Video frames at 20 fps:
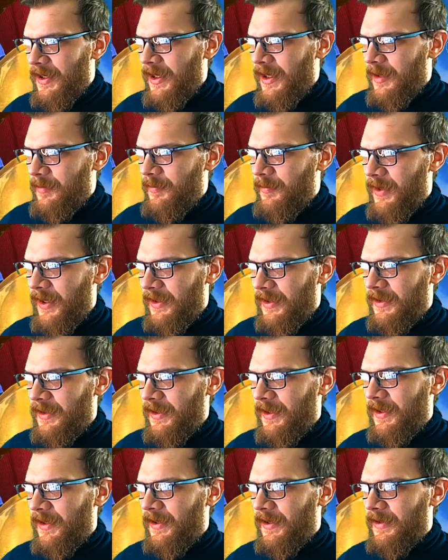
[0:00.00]
But
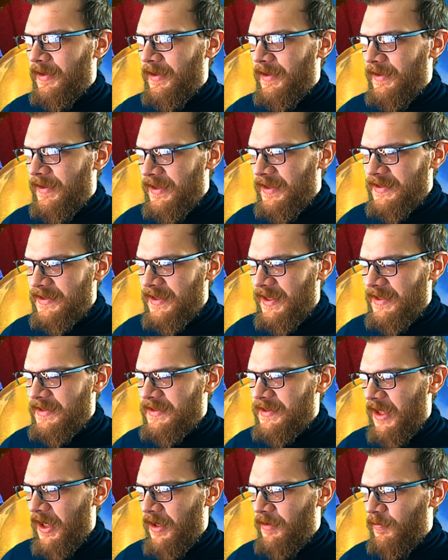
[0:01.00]
uh, in this case,
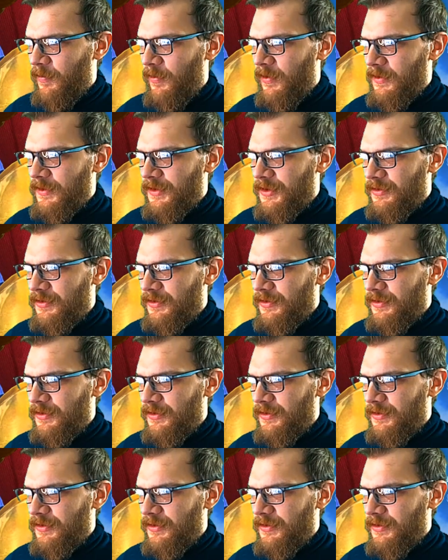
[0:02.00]
I want